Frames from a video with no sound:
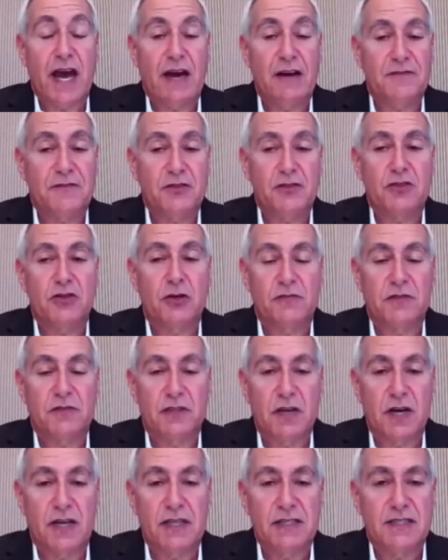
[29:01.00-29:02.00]
after
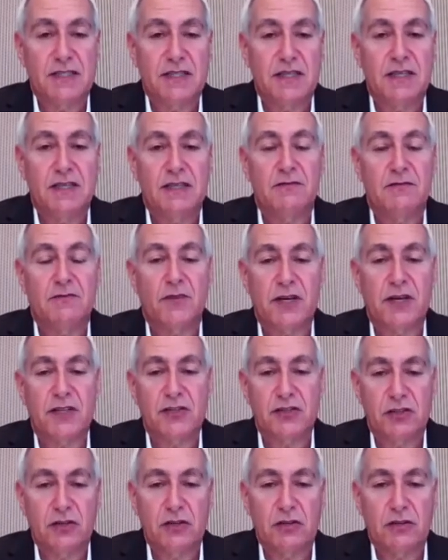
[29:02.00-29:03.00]
COVID-19,
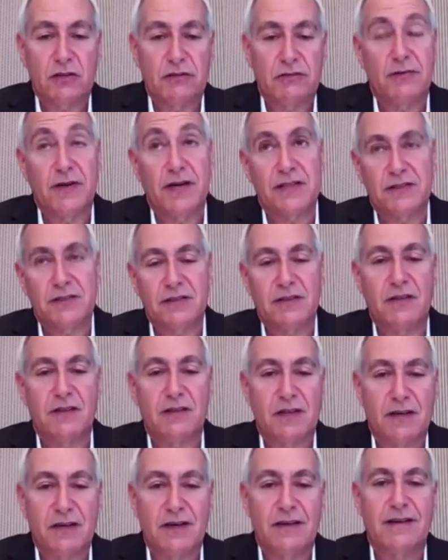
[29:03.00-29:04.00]
regular
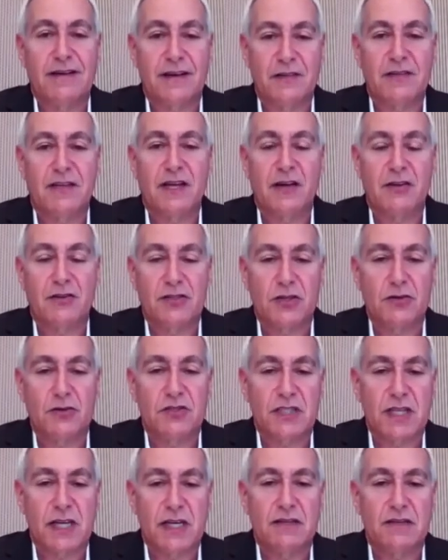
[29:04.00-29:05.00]

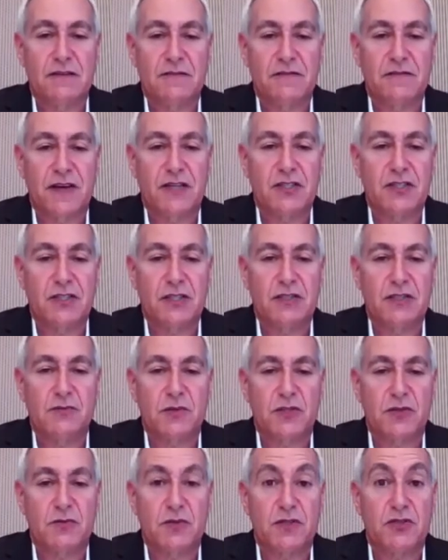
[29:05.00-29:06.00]
healthcare-associated infections,
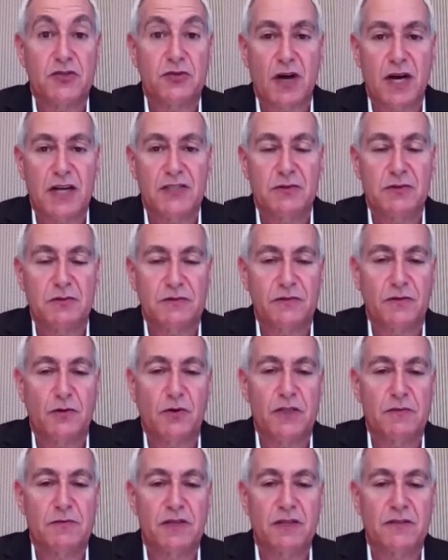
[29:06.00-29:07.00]
which we try to
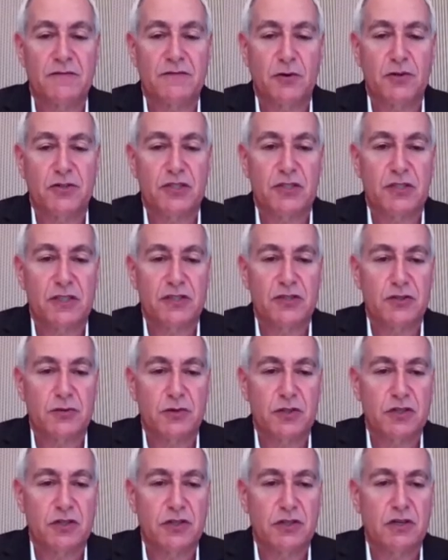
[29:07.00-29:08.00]
avoid, but unfortunately do
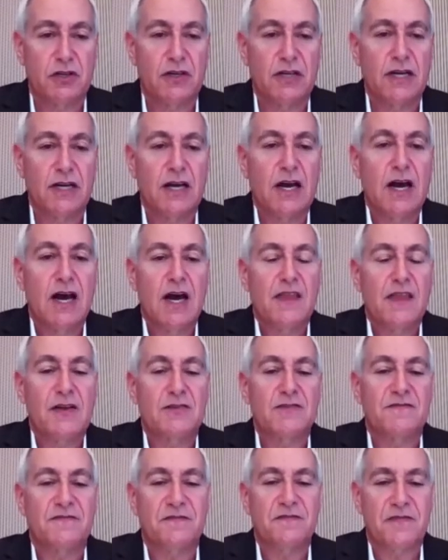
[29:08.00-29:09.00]
occur?
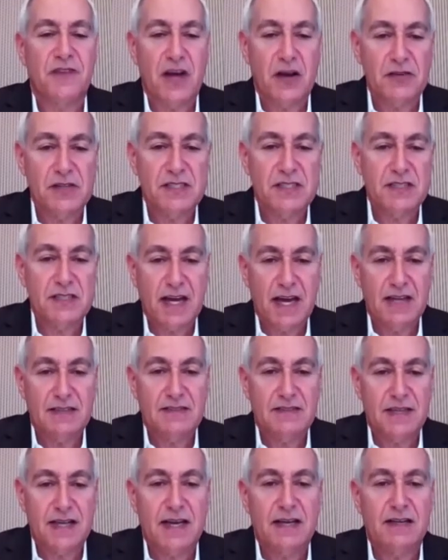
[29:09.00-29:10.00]
There's very scant
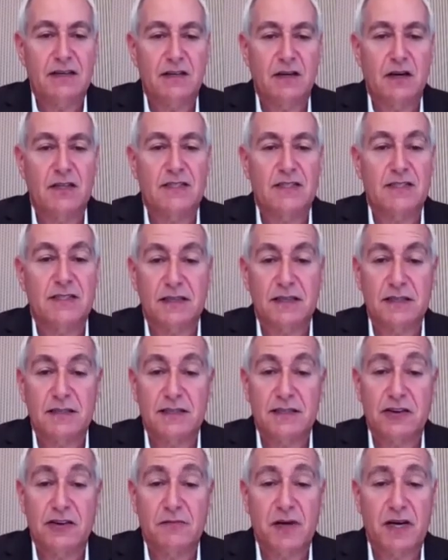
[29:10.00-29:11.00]
data on
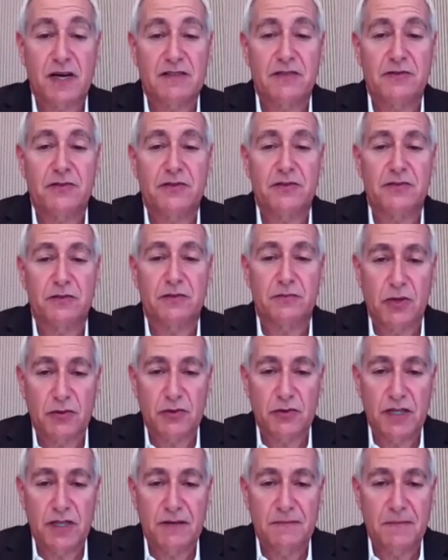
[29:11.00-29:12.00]
secondary bacterial
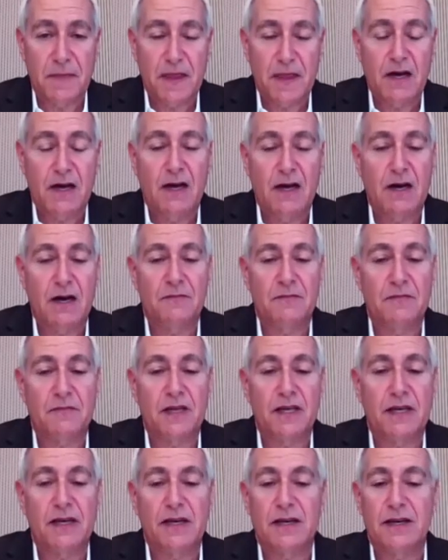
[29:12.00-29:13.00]
pneumonia
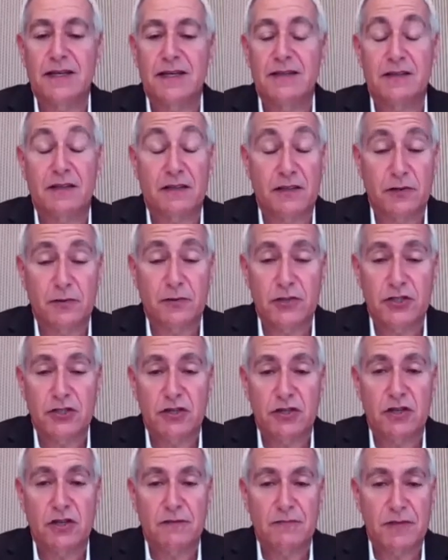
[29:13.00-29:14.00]
in the
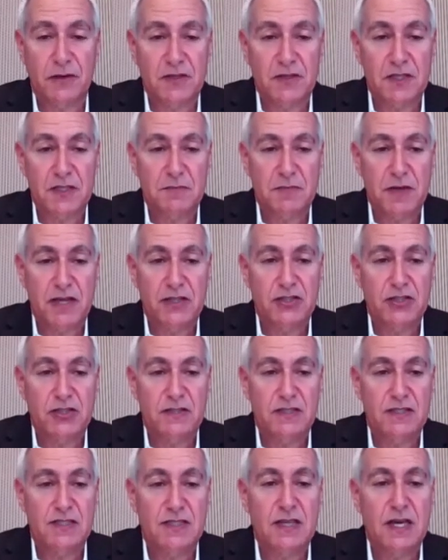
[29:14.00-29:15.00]
literature about these
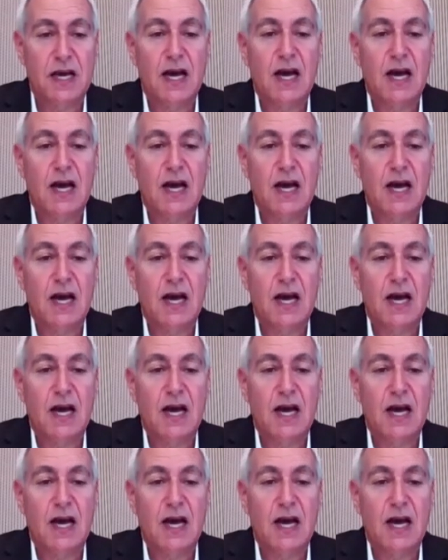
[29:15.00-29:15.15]
patients.